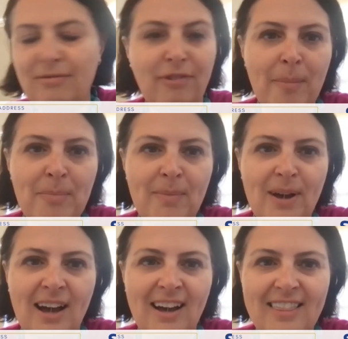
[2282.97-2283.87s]
from
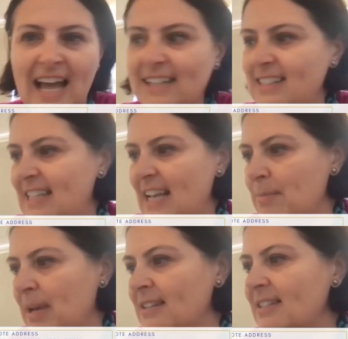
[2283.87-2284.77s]
uh, that
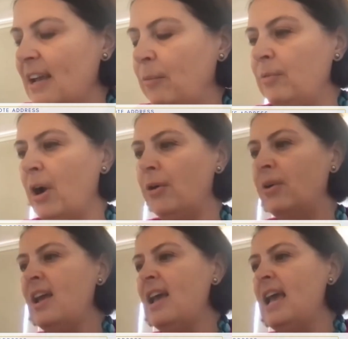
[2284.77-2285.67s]
statement. We wrote
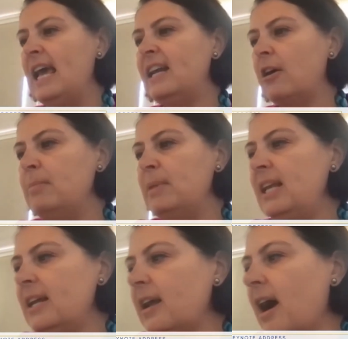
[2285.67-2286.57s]
In our
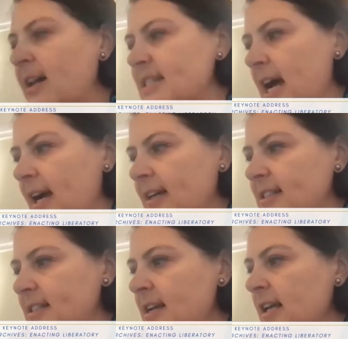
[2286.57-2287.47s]
immediate
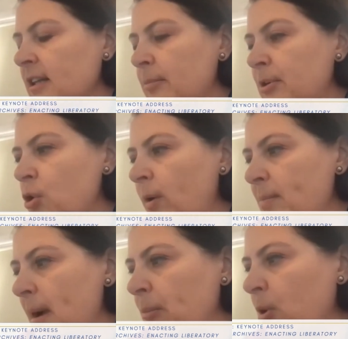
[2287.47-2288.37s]
context, liberatory
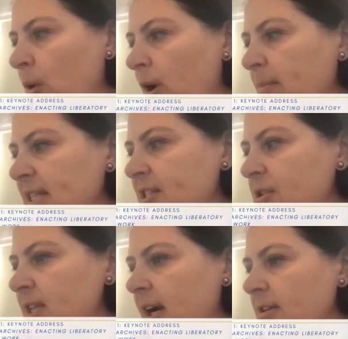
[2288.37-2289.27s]
memory work means
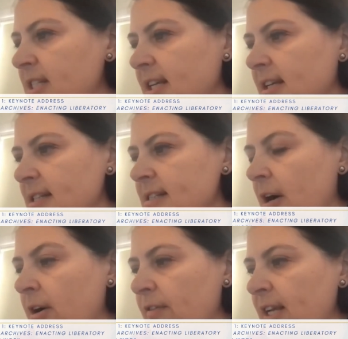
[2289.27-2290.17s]
using our skills as
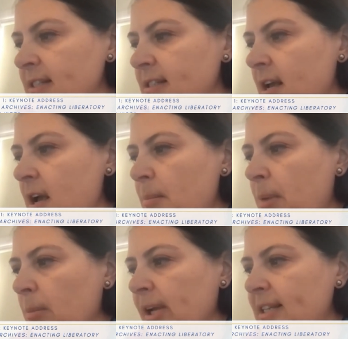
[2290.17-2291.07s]
archivists,
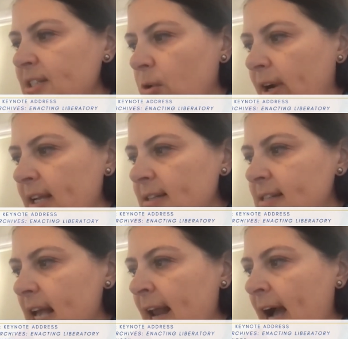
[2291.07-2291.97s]
public historians,
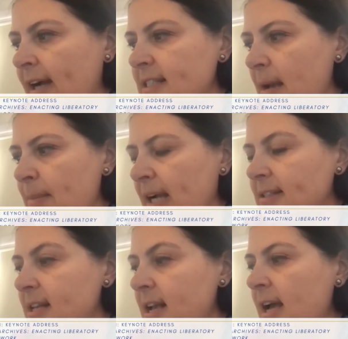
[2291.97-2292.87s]
and academics